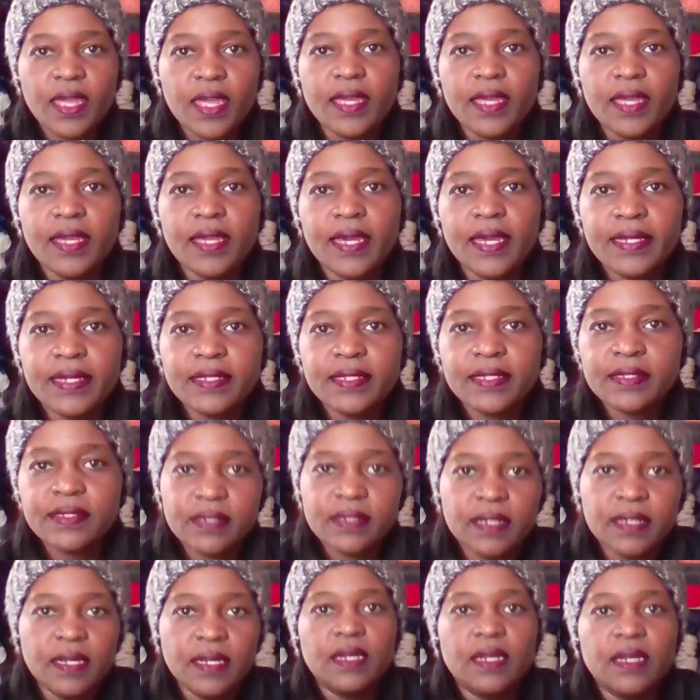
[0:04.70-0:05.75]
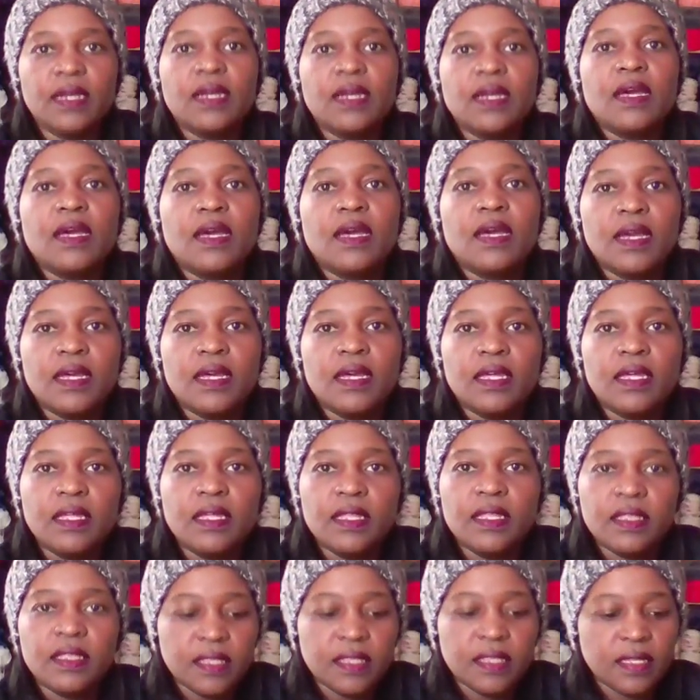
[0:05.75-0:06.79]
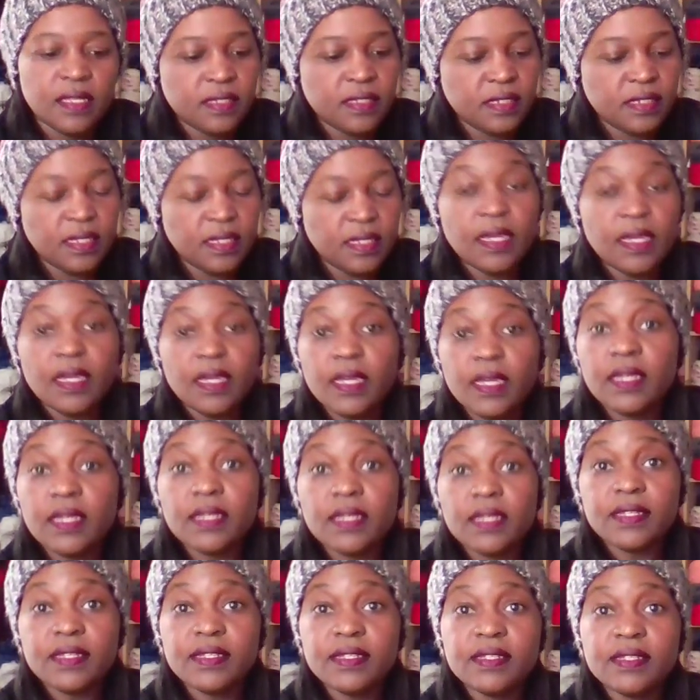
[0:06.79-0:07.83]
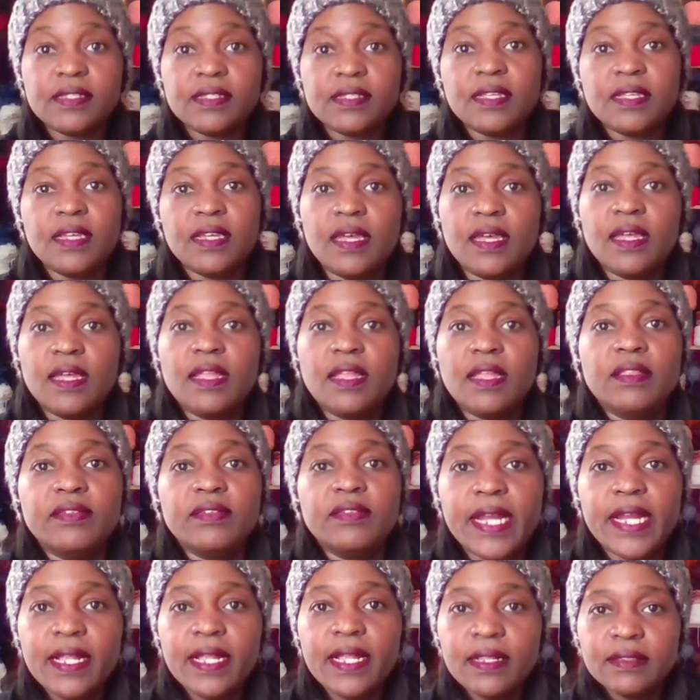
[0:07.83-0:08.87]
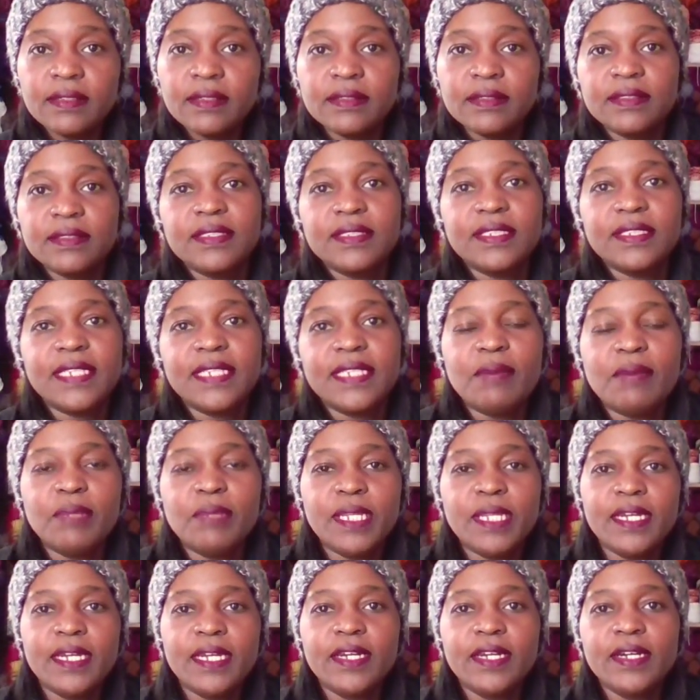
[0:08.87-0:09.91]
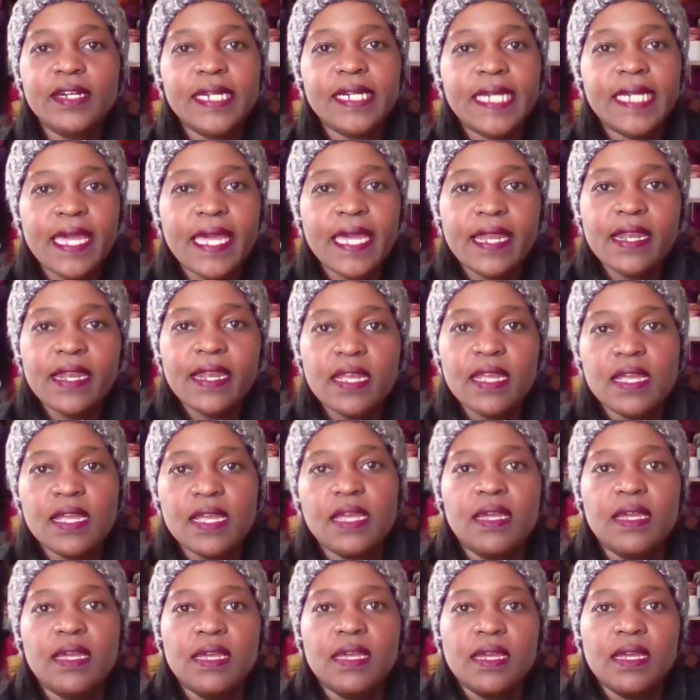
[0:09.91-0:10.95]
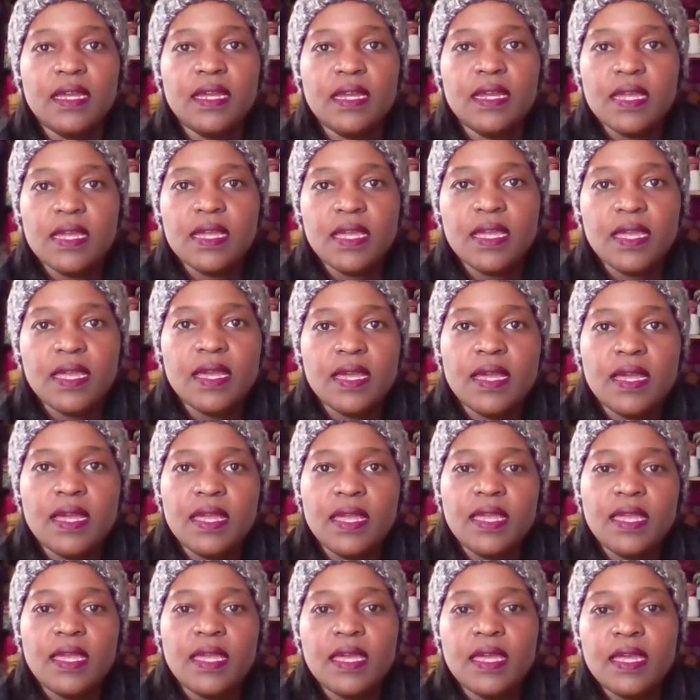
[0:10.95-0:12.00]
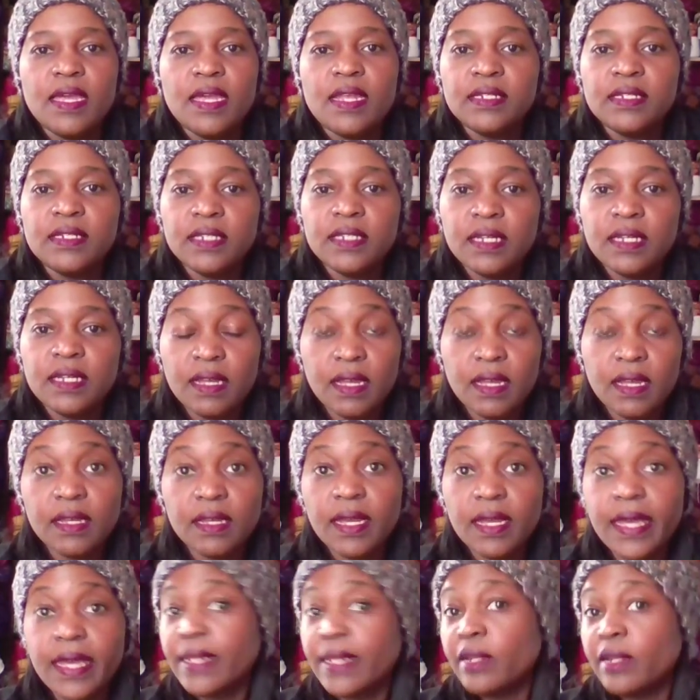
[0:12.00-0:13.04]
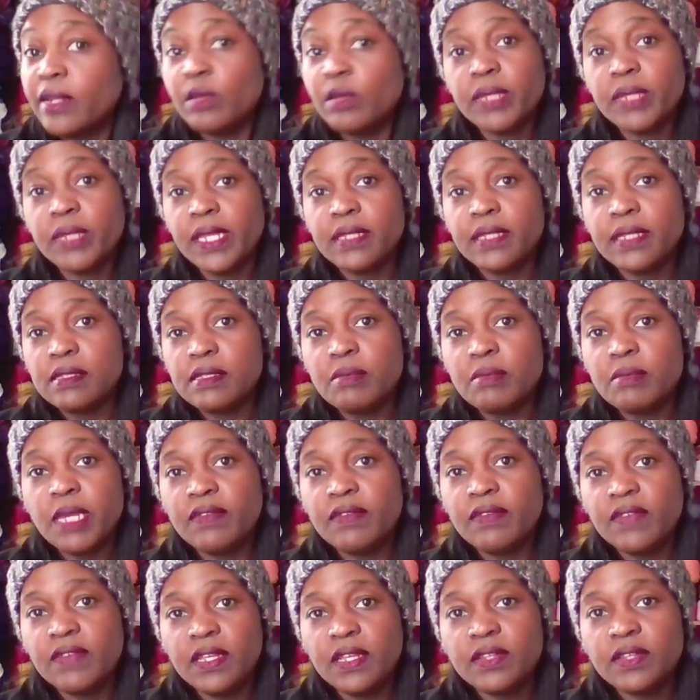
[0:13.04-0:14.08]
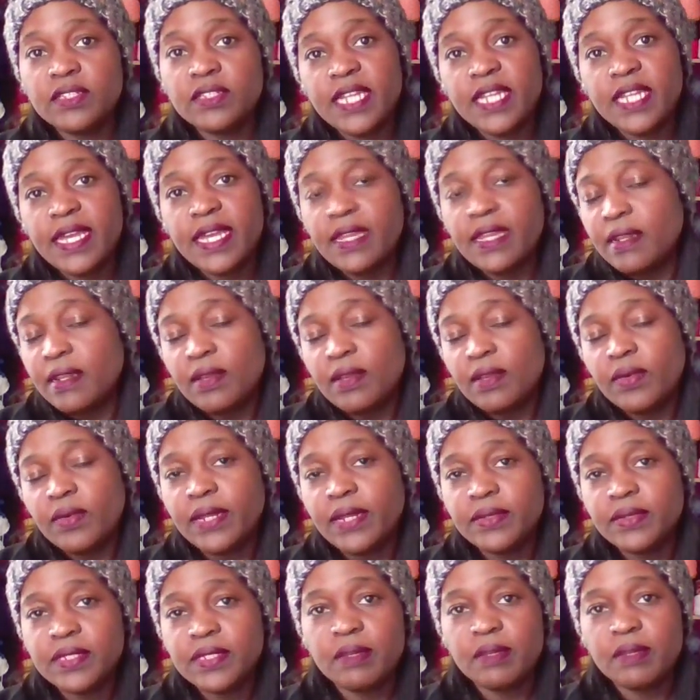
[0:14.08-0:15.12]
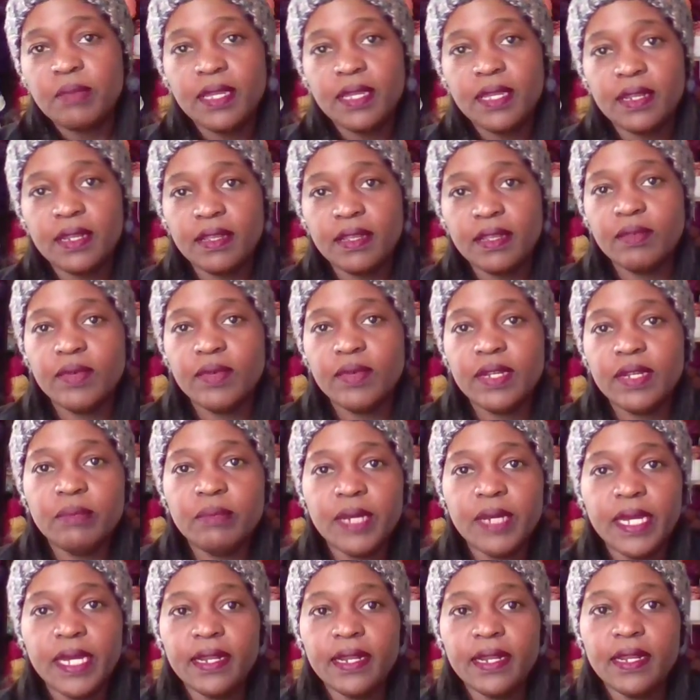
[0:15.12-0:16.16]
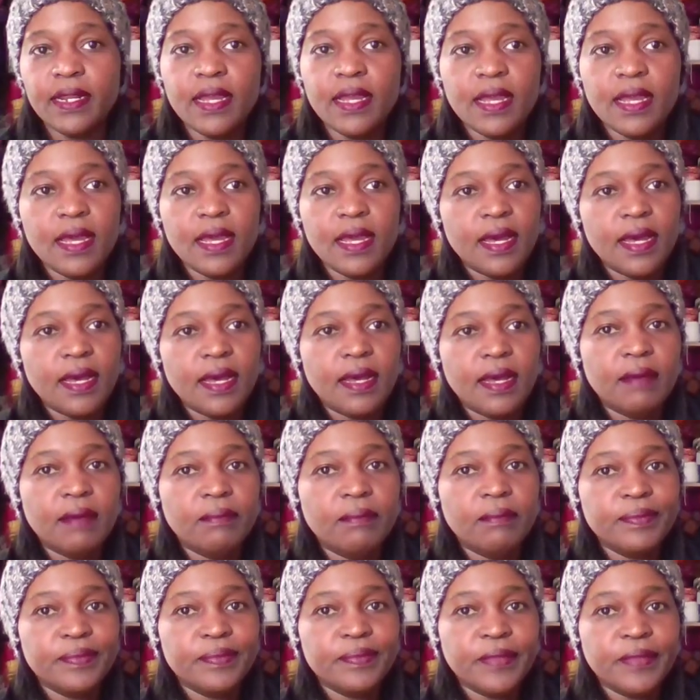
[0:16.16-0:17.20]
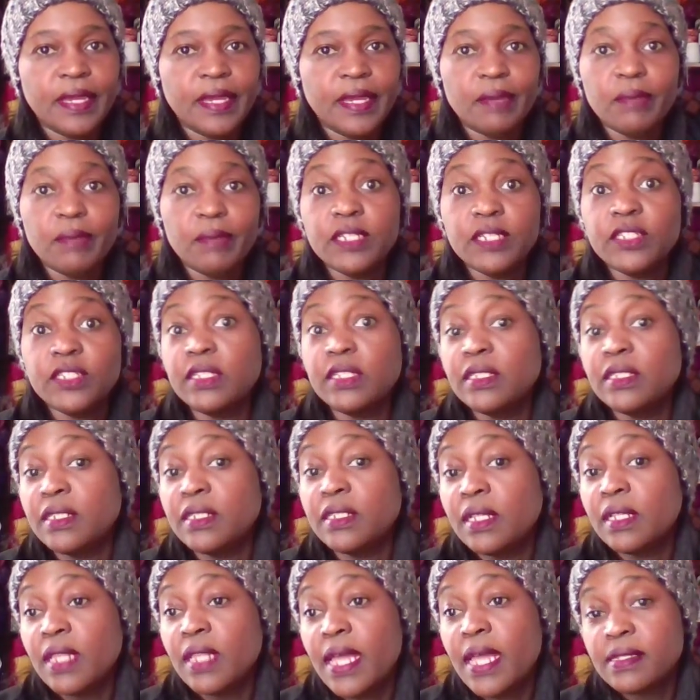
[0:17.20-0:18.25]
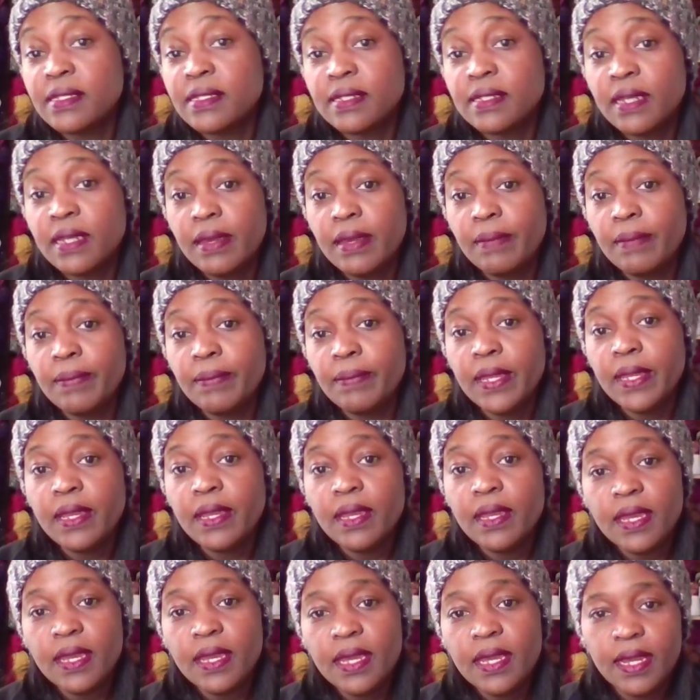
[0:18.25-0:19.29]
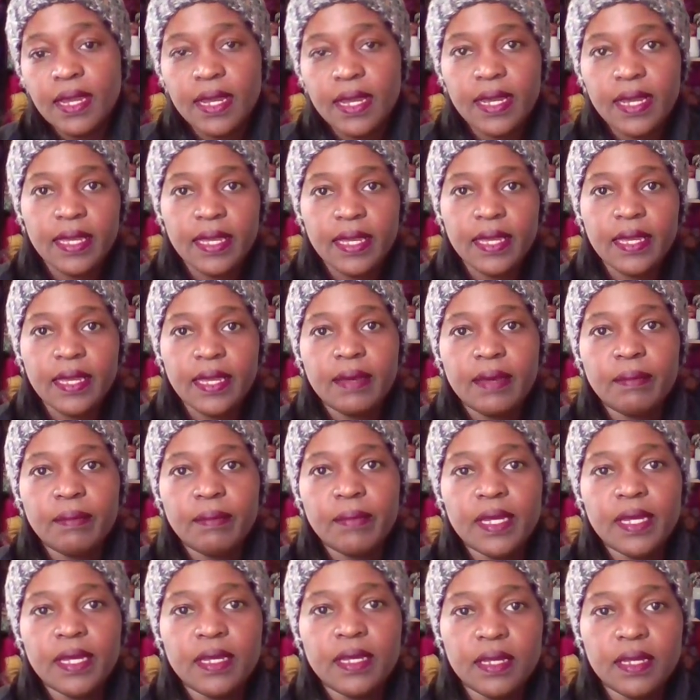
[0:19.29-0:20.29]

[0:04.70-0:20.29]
Hey guys, this is Laurel, the dabbling hook again, and I had no plans to make a video today. I didn't know when I was going to make another one, but like I mentioned last time, I am